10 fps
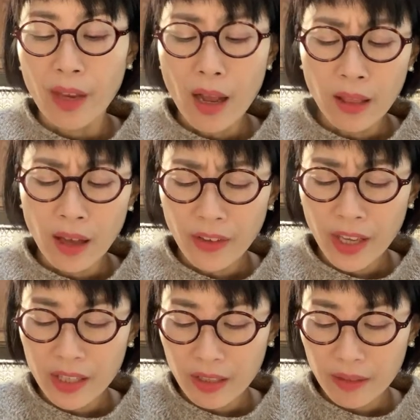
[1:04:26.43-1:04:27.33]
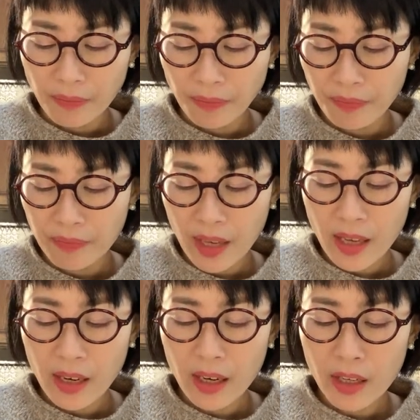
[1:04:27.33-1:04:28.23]
I love it.
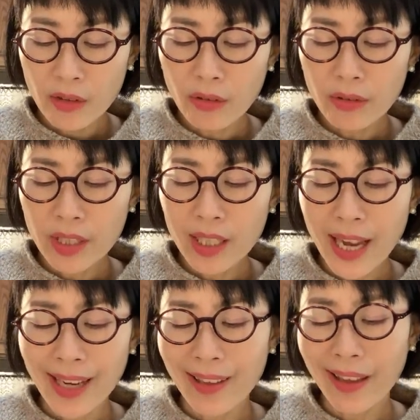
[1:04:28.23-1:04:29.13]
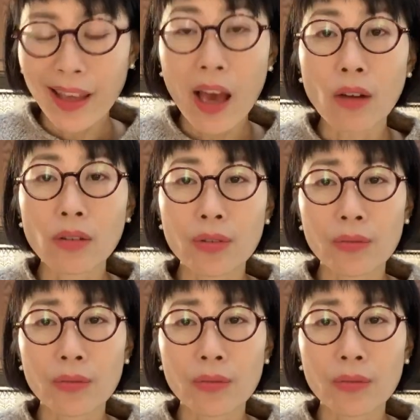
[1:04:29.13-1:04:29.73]
And then uh, you don't need anything else,